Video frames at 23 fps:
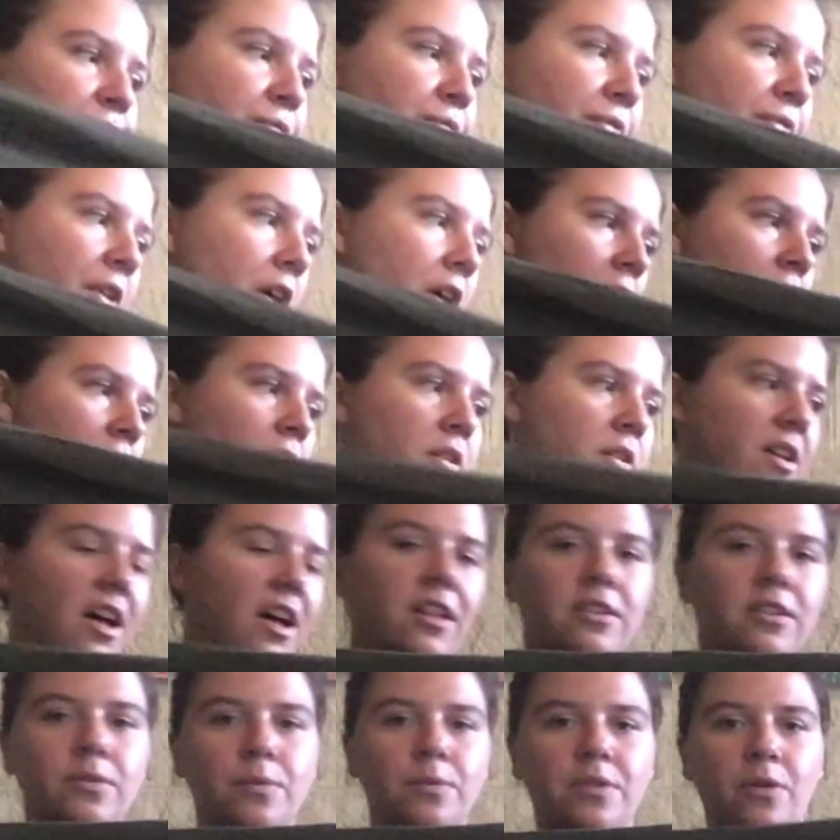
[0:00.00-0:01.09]
fall
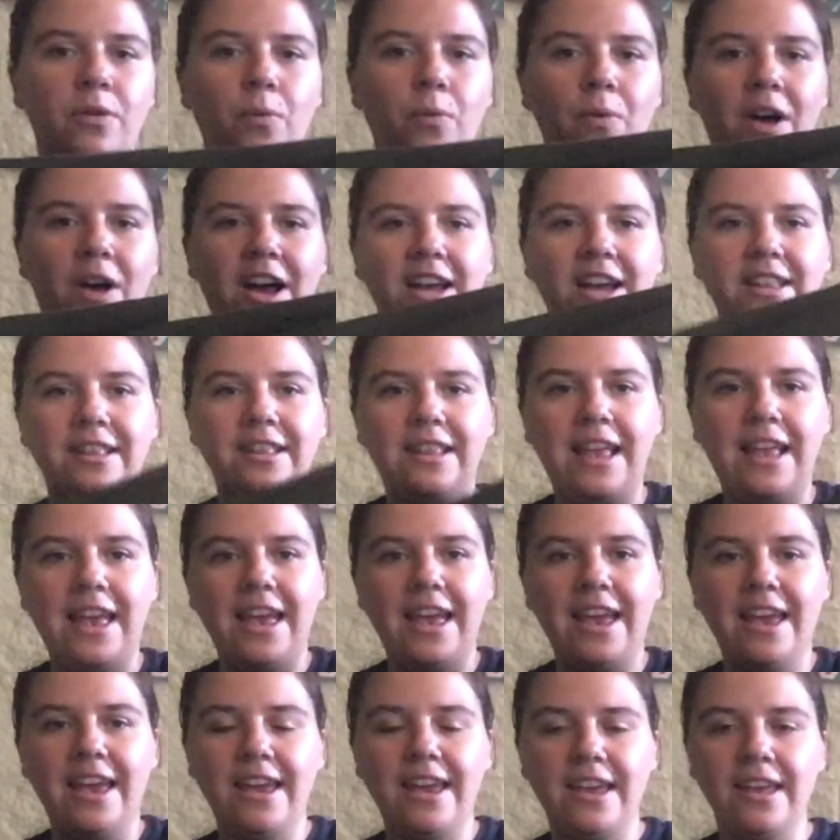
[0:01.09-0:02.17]
color with the wide
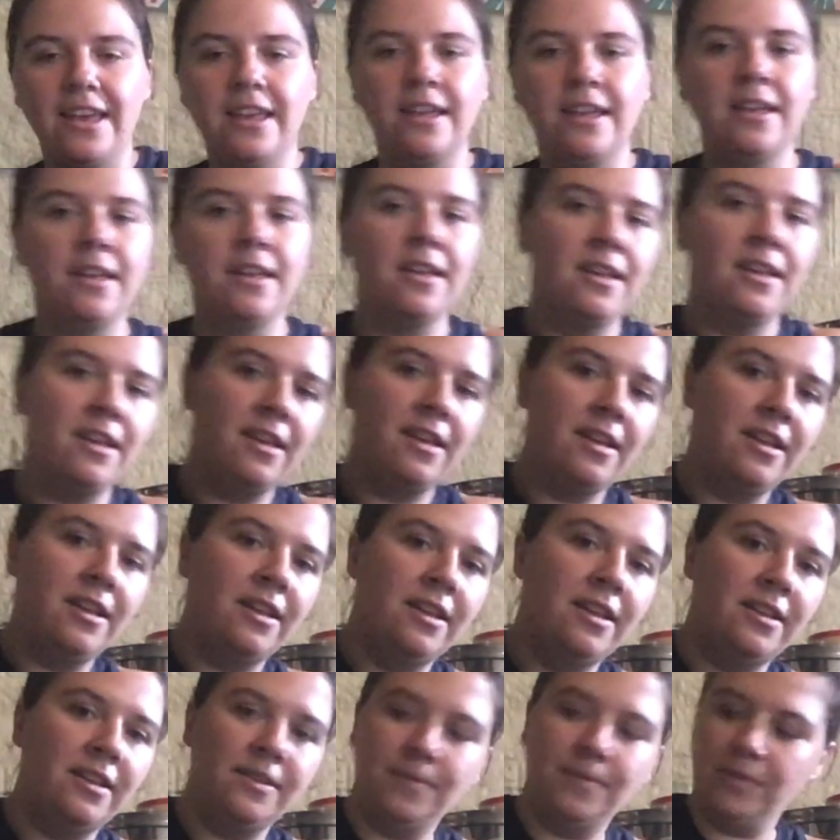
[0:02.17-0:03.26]
leg.
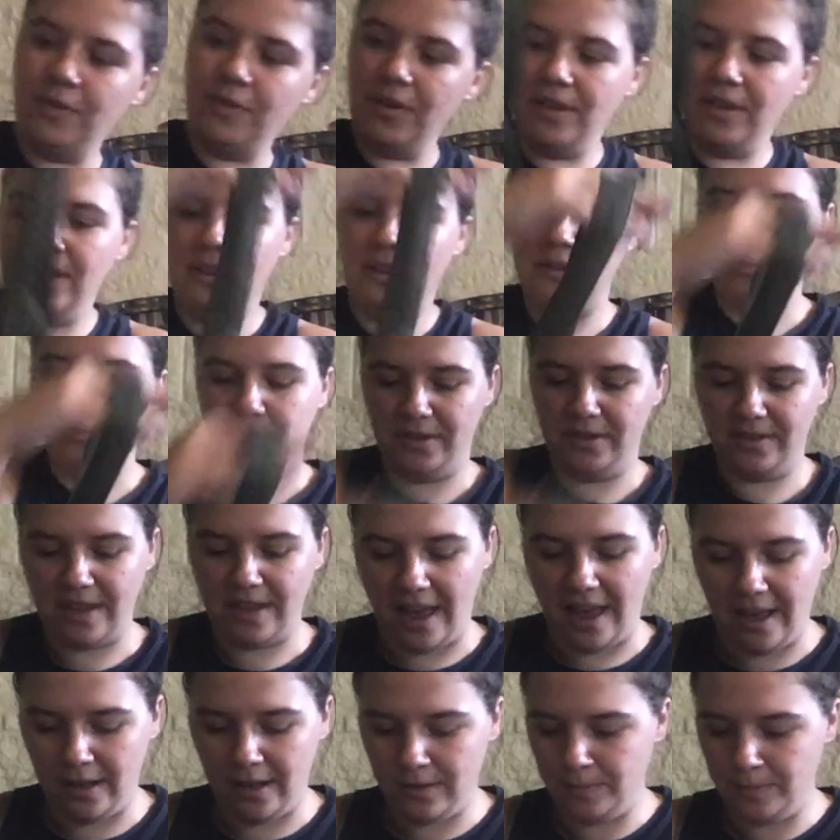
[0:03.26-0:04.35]
So I think this will
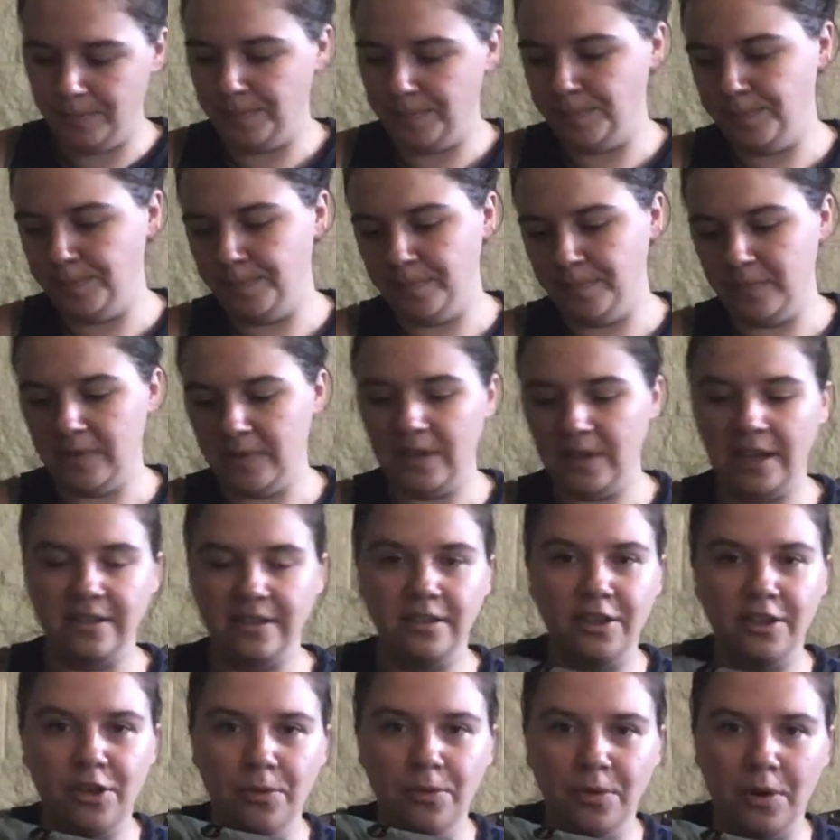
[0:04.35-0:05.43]
sell. It has
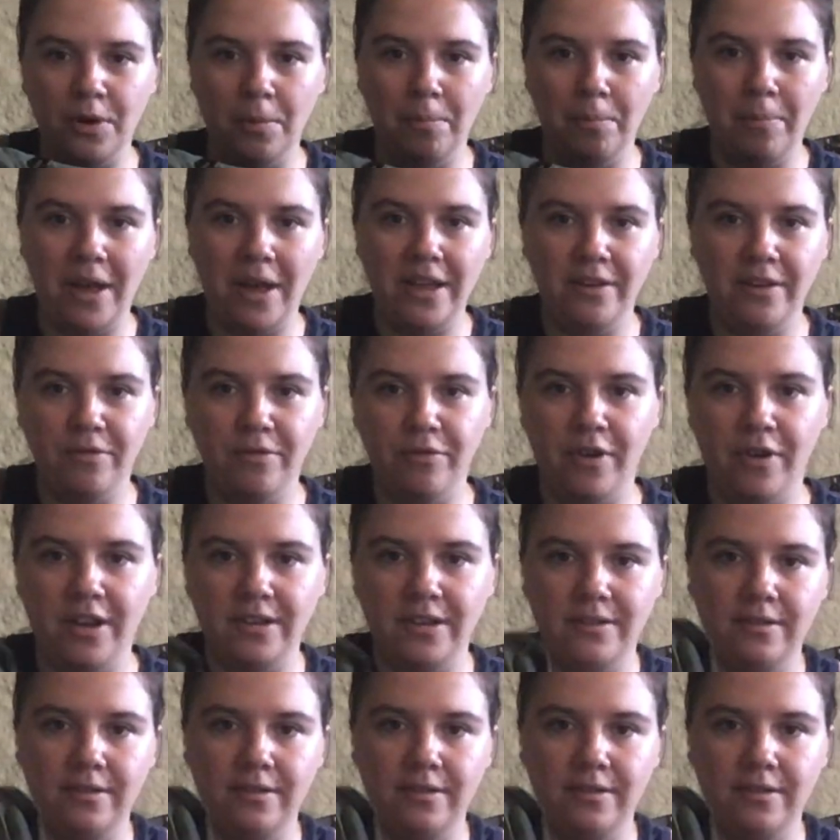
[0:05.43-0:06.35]
a cute little button front.